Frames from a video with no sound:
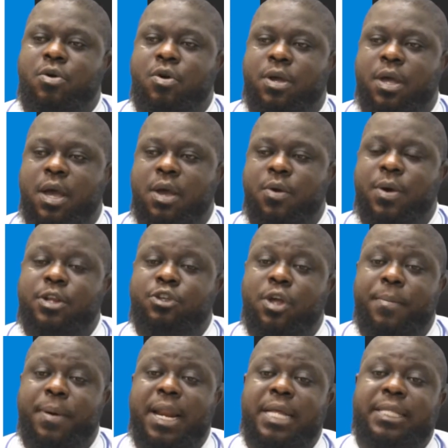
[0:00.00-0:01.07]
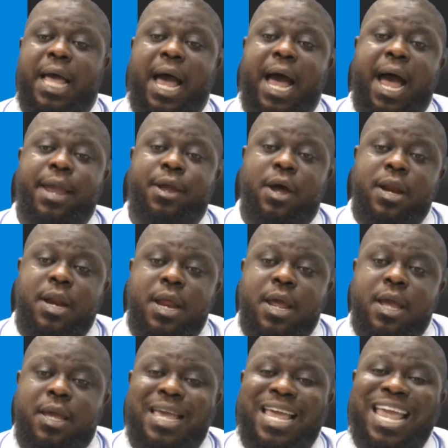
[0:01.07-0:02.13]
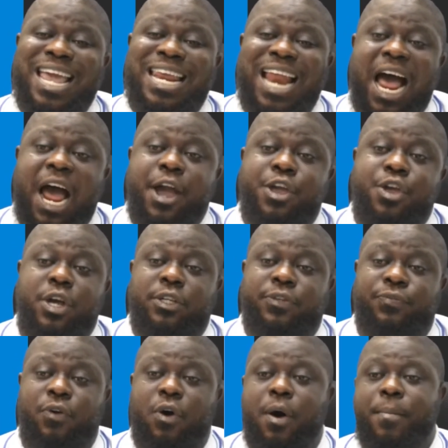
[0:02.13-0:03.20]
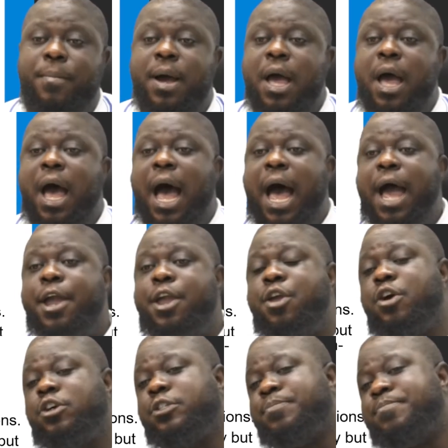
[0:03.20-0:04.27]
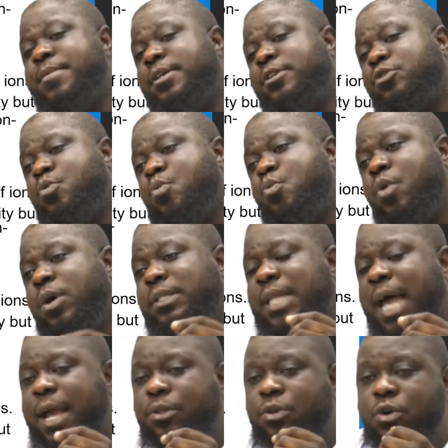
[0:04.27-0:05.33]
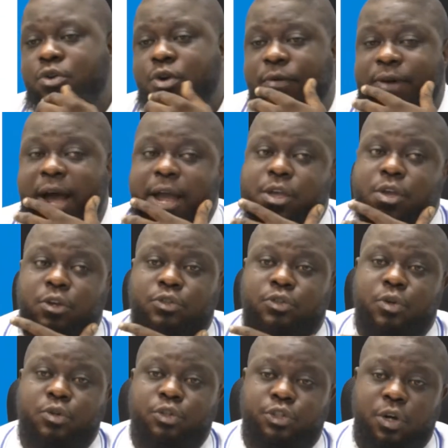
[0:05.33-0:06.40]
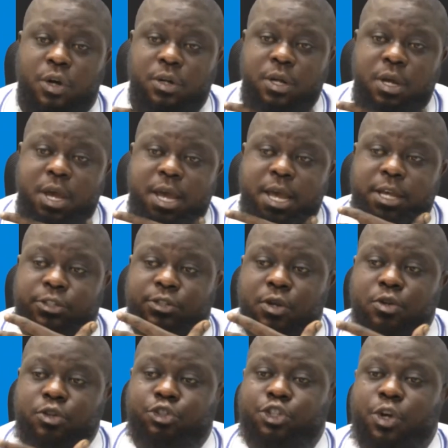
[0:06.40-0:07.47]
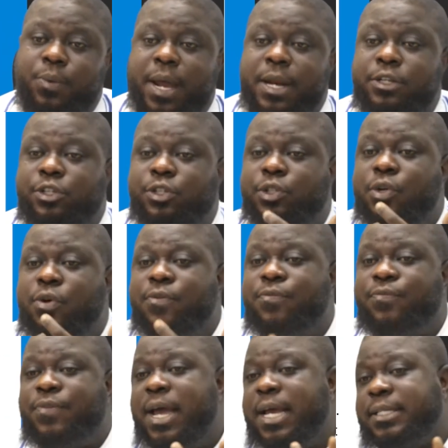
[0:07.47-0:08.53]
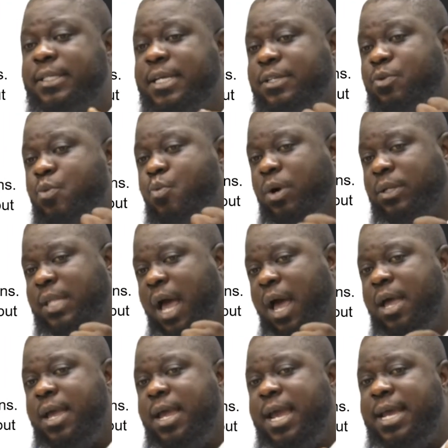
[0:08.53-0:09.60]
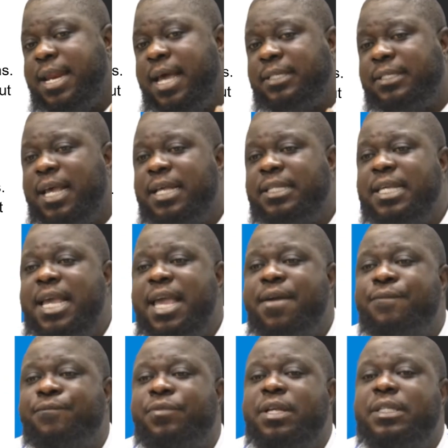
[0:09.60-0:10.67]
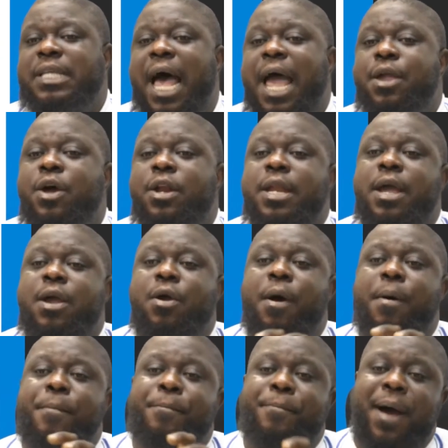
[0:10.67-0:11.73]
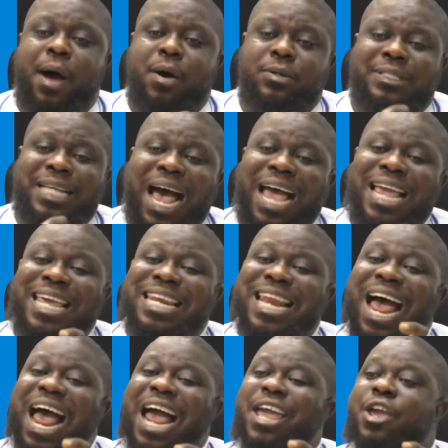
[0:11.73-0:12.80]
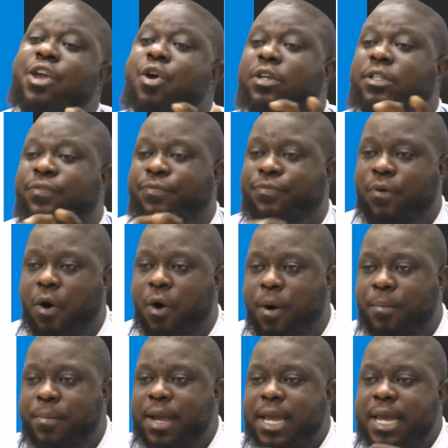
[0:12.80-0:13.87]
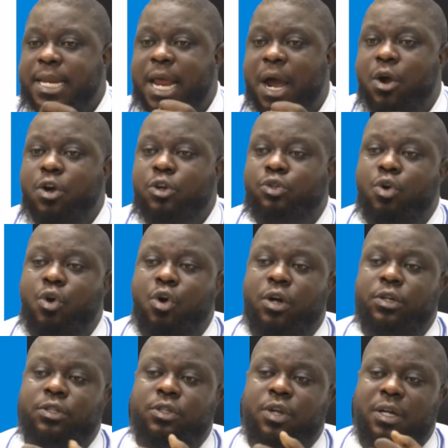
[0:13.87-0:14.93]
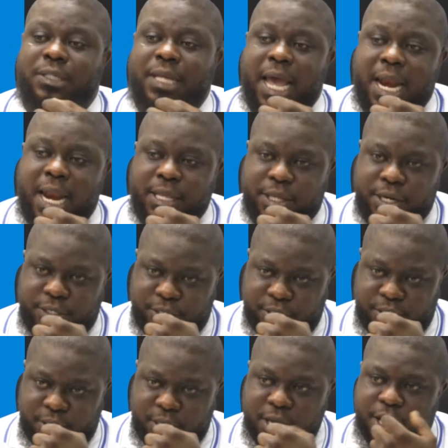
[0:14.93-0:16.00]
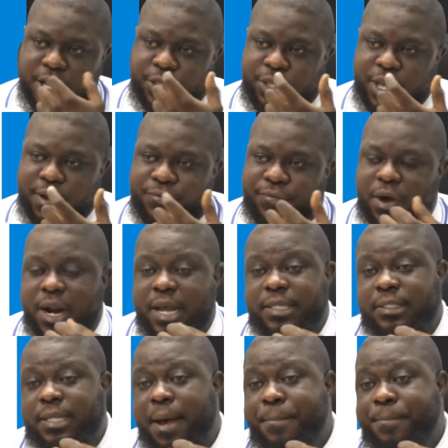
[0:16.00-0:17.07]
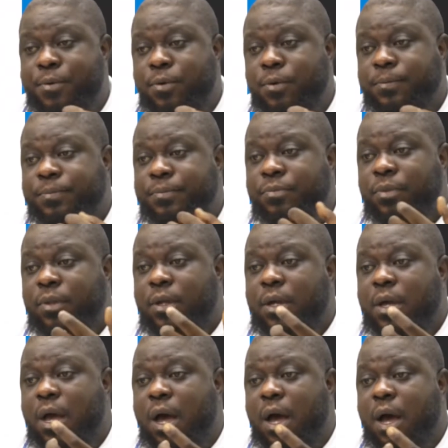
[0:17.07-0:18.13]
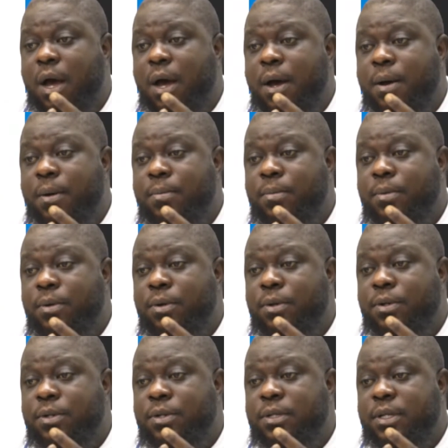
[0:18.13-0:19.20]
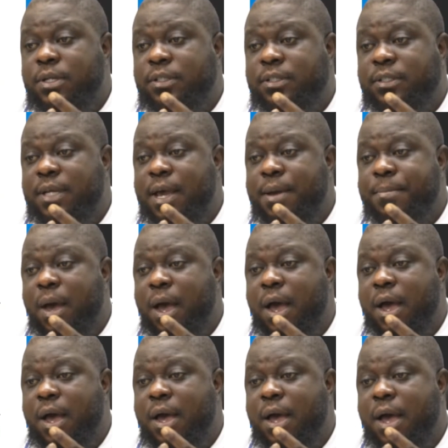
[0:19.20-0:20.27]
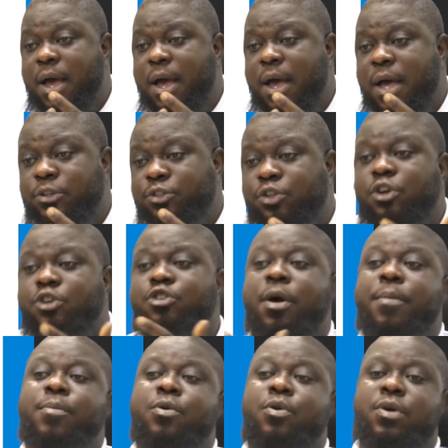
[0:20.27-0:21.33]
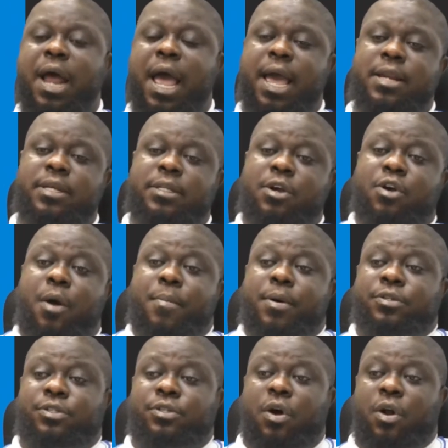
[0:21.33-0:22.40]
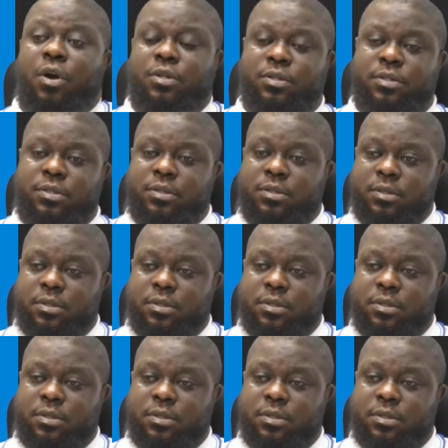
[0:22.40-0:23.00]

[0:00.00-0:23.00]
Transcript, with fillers: okay, when these compounds that are ionic in aqueous form, aqueous means what I told you of aqueous solution a solution where the solvent is water. In essence, if these ionic compounds are in aqueous form, they are going to conduct electricity. Take, for example, um, this same uh, uh, uh, sodium chloride is a common salt.